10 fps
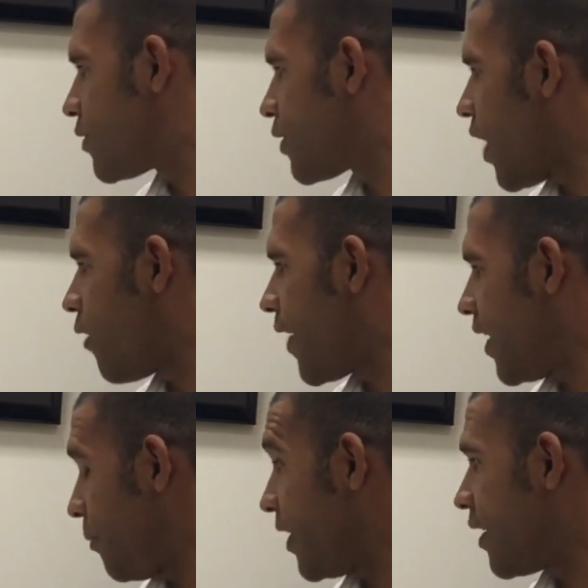So how
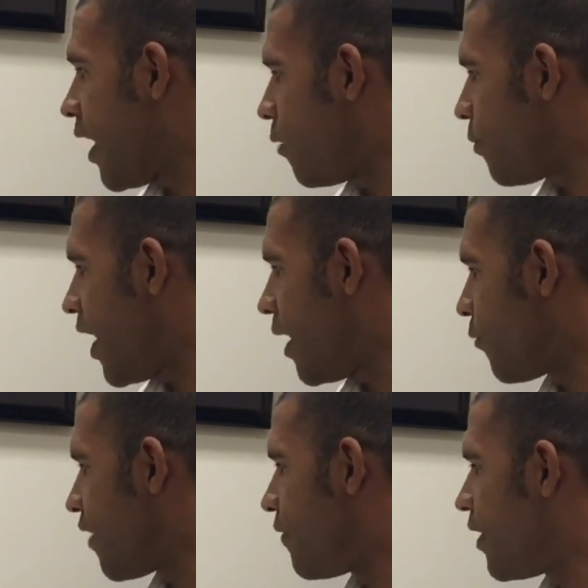ADP can help,
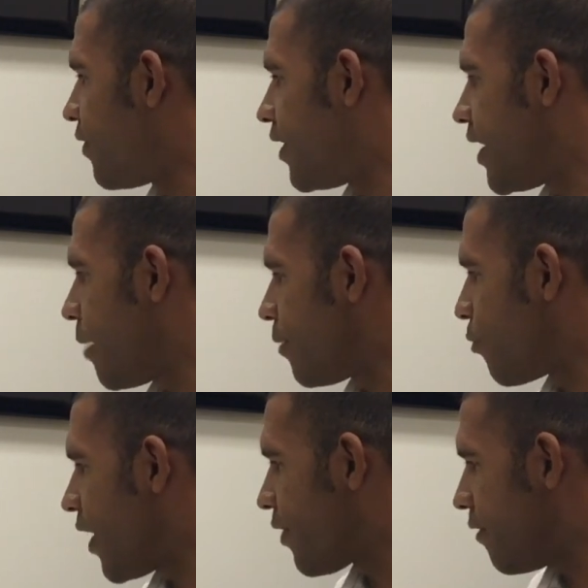we have the depth and
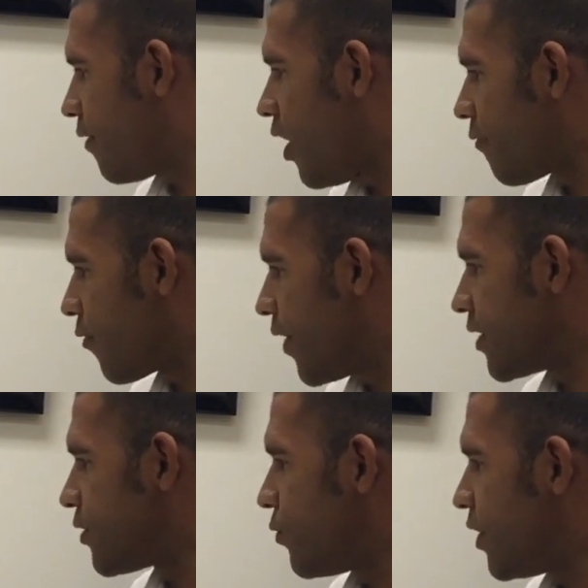breadth of
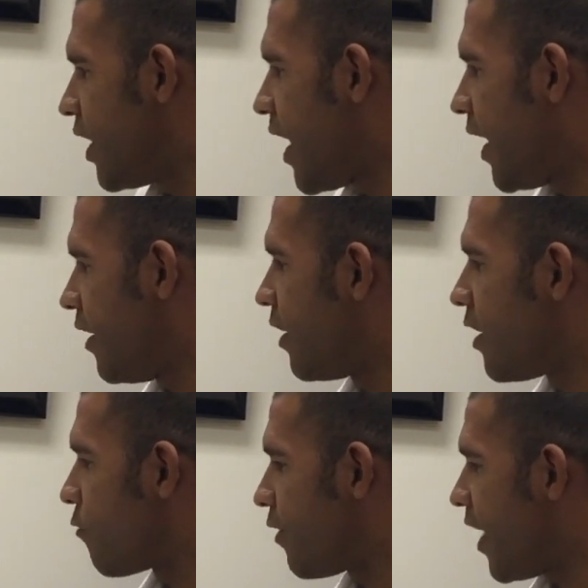offerings to align
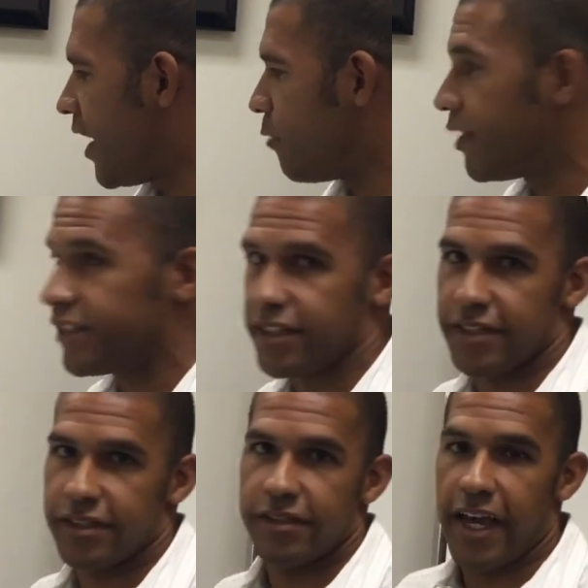with any
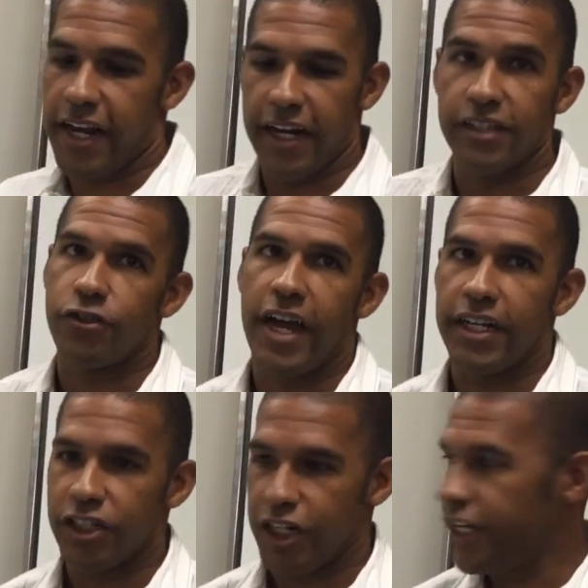business and any
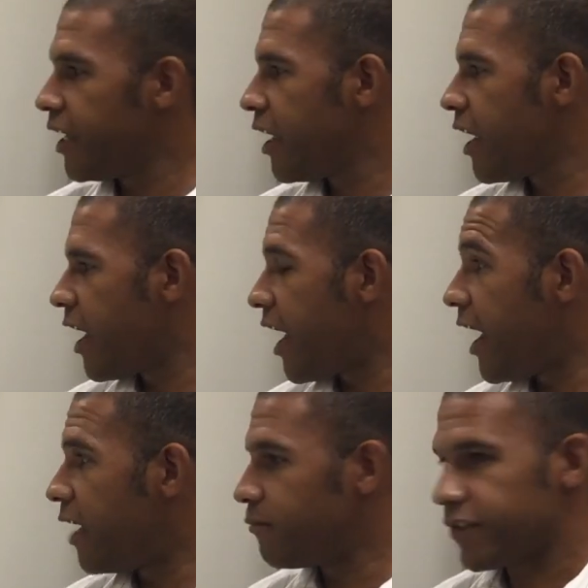strategy.
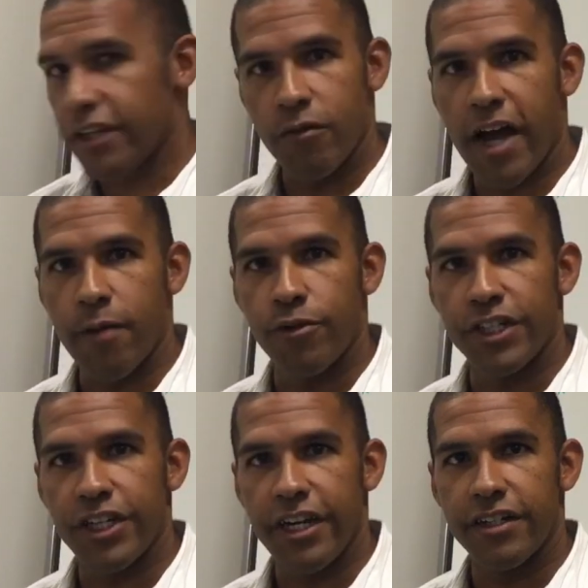So I
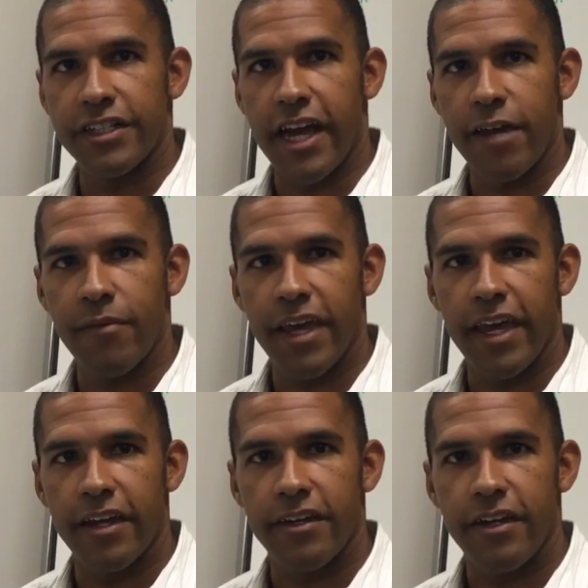appreciate your time,
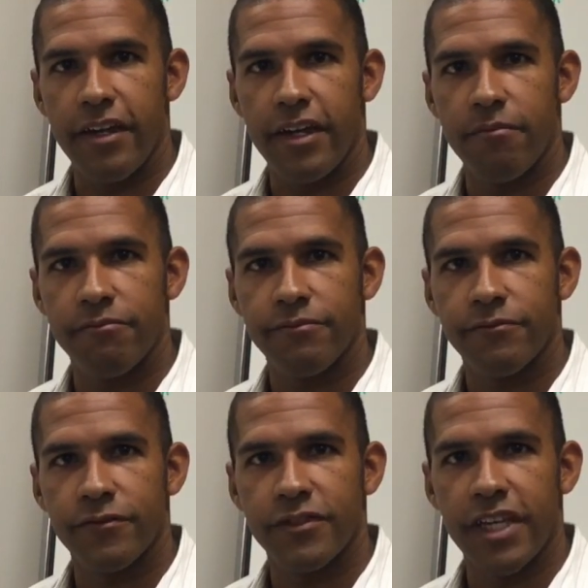and
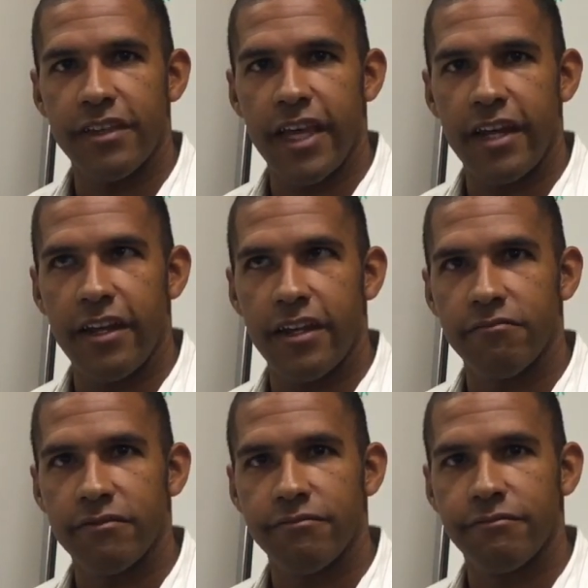set that
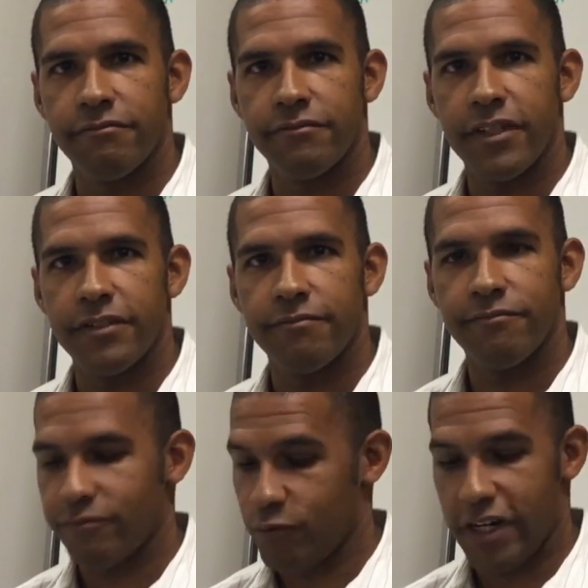
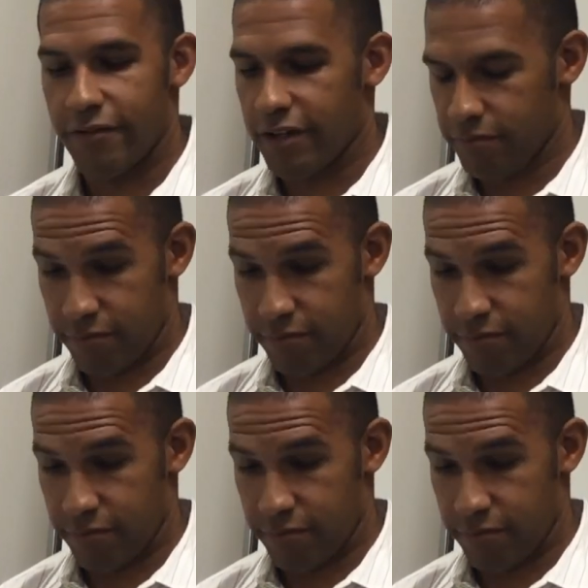whatever.